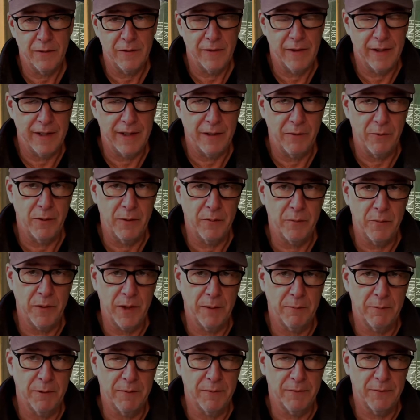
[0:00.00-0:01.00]
that I wouldn't be
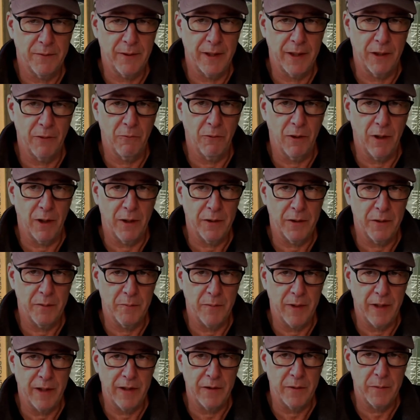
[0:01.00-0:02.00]
able to find a Waltham
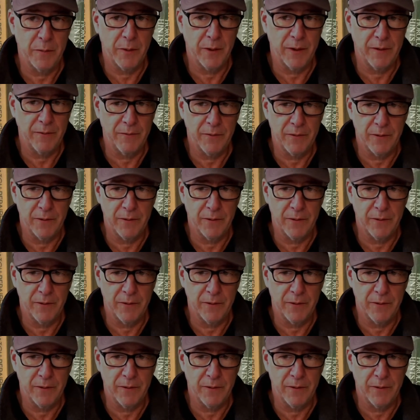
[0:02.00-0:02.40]
mainspring